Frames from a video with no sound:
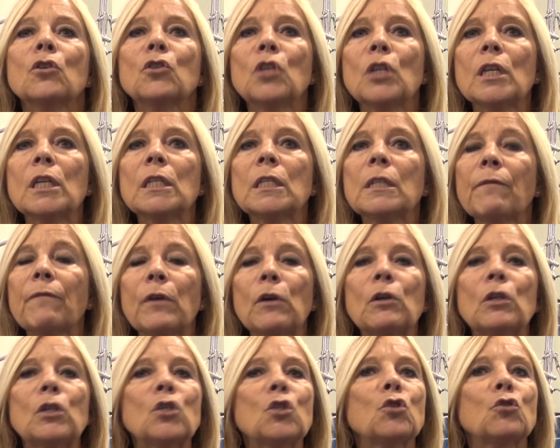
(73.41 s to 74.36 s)
She's a
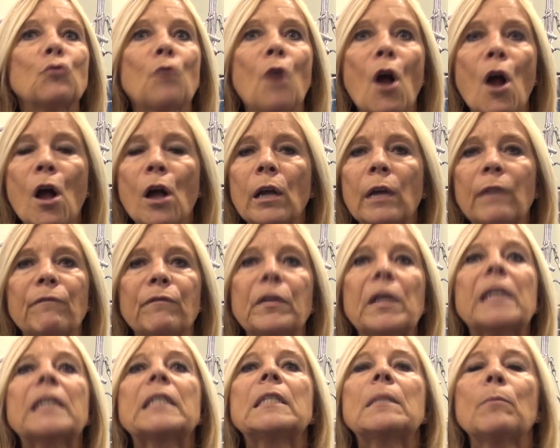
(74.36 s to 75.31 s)
very strong and
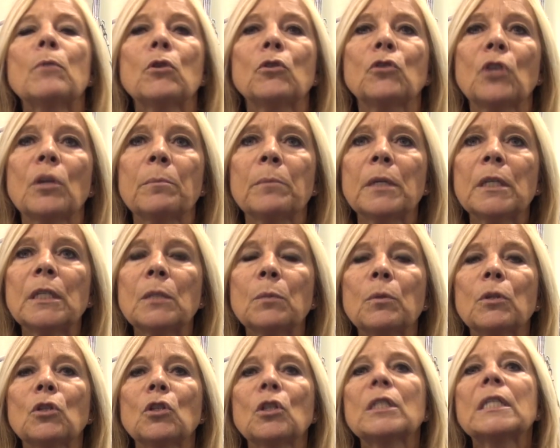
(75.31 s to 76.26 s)
flexible gymnast,
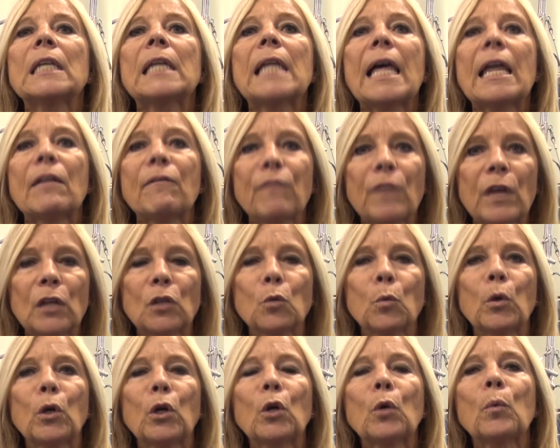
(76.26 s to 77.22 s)
which is a lot of fun
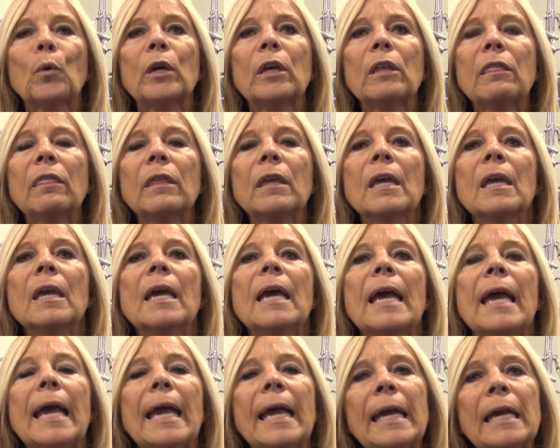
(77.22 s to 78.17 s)
to work with.
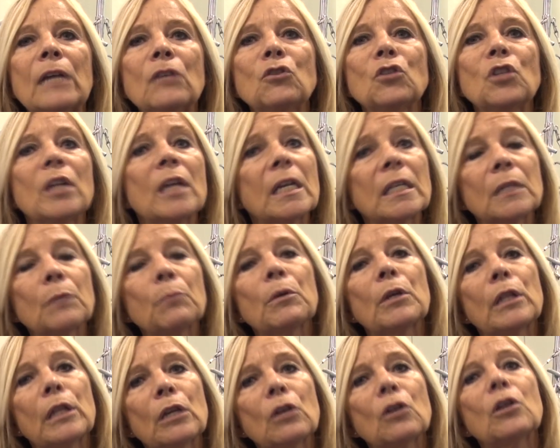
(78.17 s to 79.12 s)
And she has a
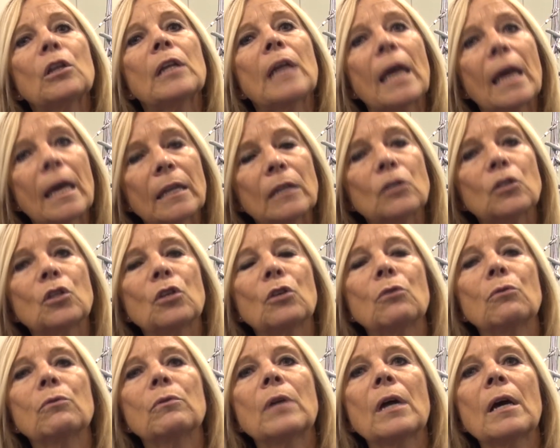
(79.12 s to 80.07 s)
really good
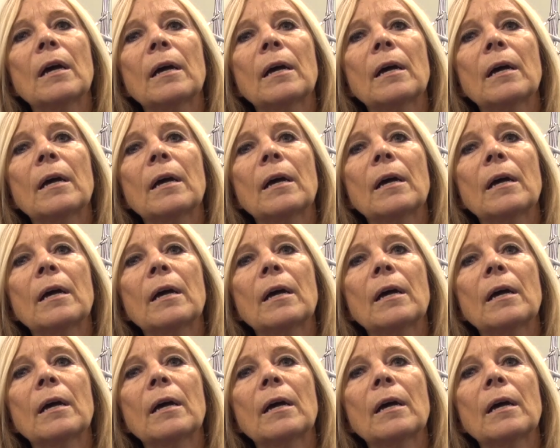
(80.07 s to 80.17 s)
attitude.